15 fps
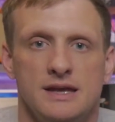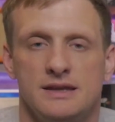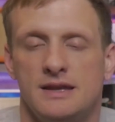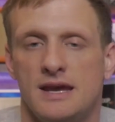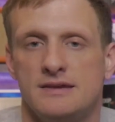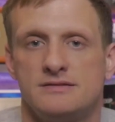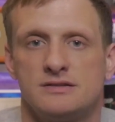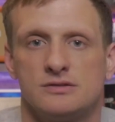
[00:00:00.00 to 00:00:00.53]
in
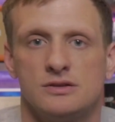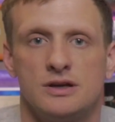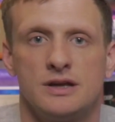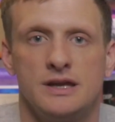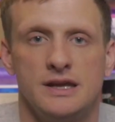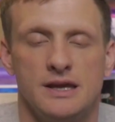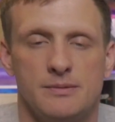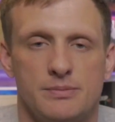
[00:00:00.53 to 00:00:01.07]
case you're
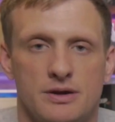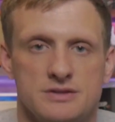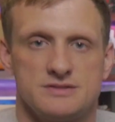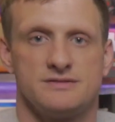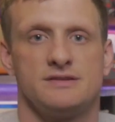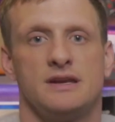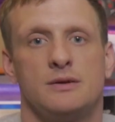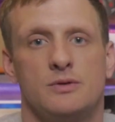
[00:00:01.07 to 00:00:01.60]
looking at
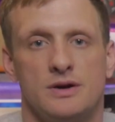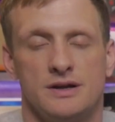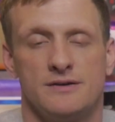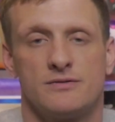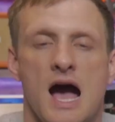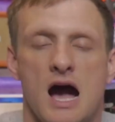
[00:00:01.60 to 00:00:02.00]
purchasing one of.